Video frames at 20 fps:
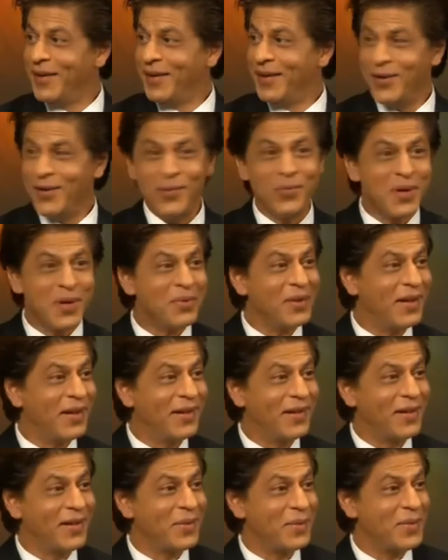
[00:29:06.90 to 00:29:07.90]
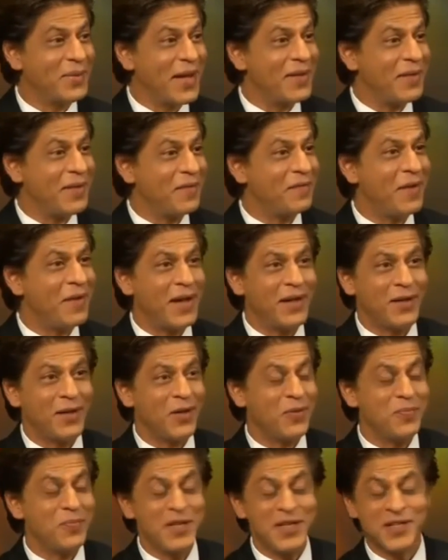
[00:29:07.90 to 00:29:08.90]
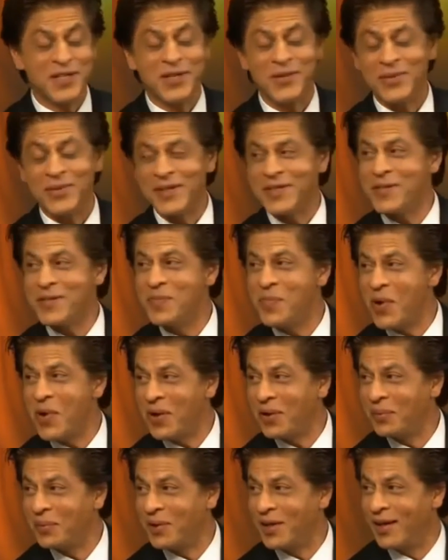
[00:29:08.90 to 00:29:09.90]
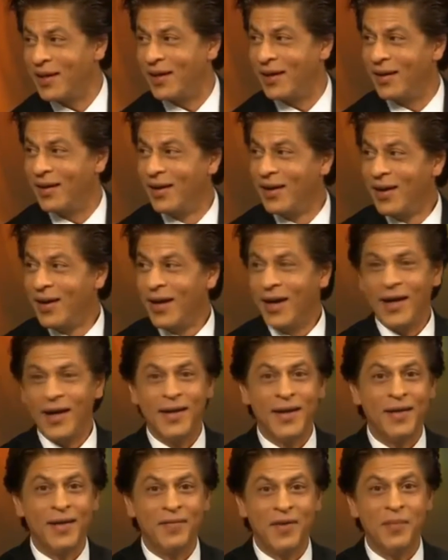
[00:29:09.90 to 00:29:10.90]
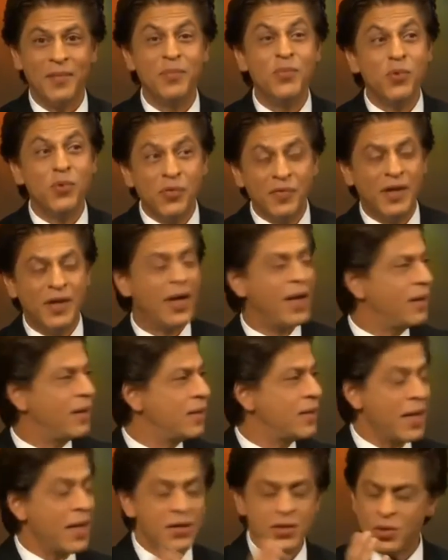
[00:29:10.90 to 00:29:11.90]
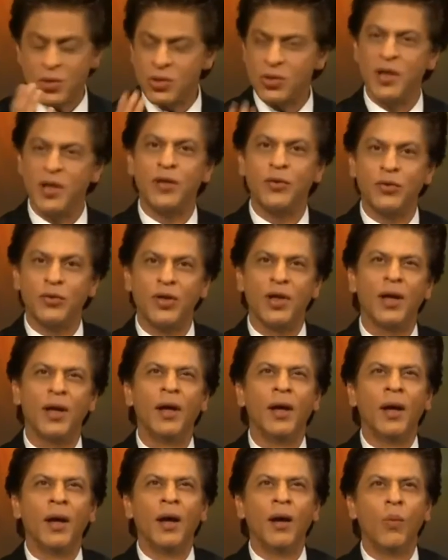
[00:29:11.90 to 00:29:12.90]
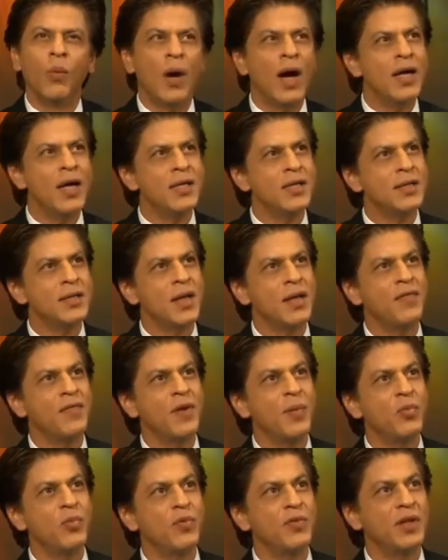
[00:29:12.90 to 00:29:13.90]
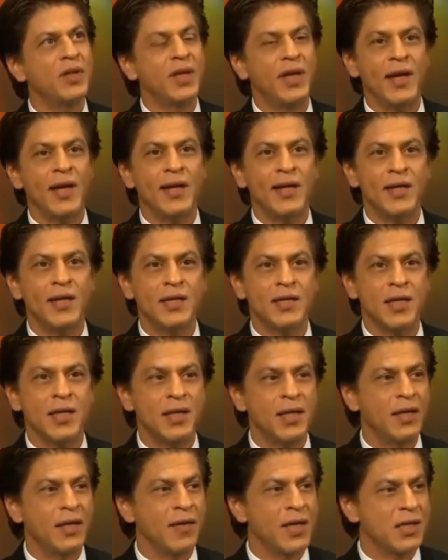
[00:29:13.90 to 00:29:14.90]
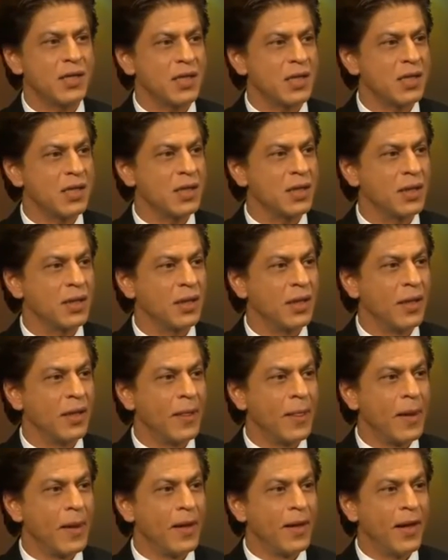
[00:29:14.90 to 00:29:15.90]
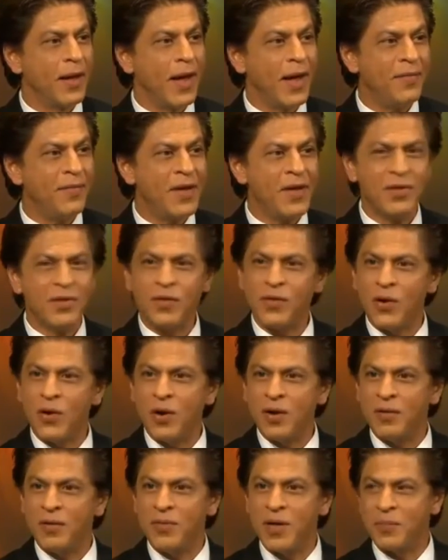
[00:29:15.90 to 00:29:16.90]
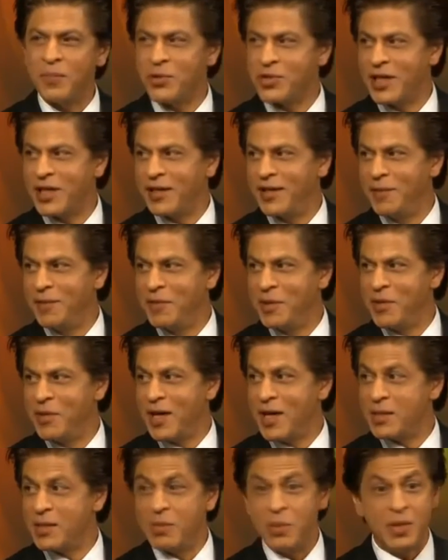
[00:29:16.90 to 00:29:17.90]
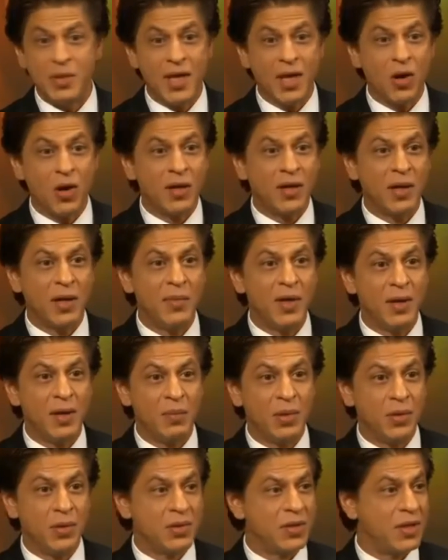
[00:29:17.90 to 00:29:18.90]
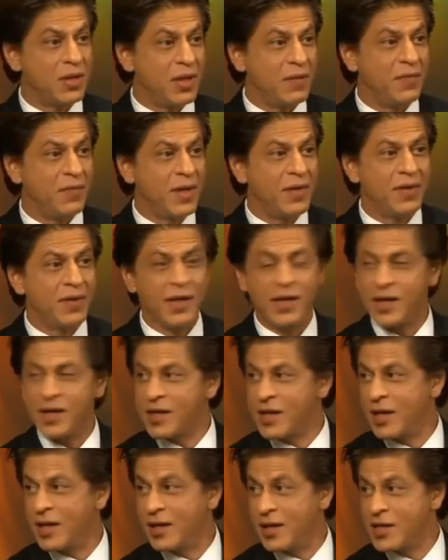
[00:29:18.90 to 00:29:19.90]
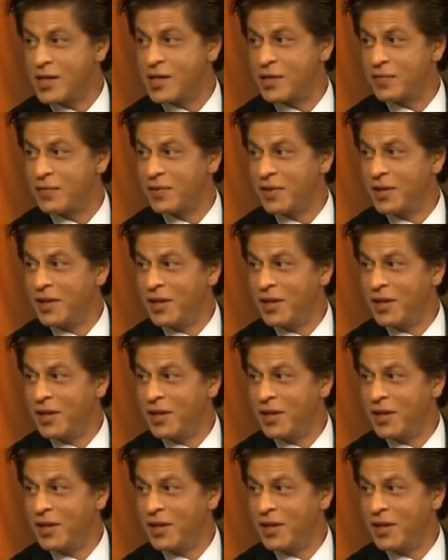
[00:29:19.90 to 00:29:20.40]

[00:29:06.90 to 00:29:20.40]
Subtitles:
We will, and find out how minuscule and small we are. And every movie, and so sorry to say, why is it that every movie the aliens are the aggressors? Have you ever thought we are projecting maybe us? Maybe they are not coming here because they think we are very aggressive.